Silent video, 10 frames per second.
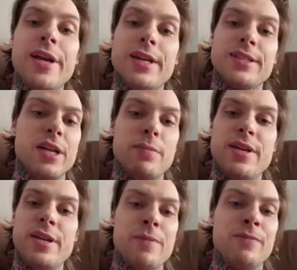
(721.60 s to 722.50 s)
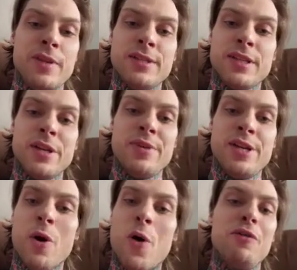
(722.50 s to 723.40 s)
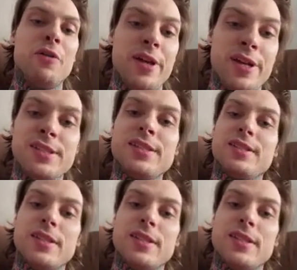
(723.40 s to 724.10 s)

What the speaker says: It's gonna be all over the place.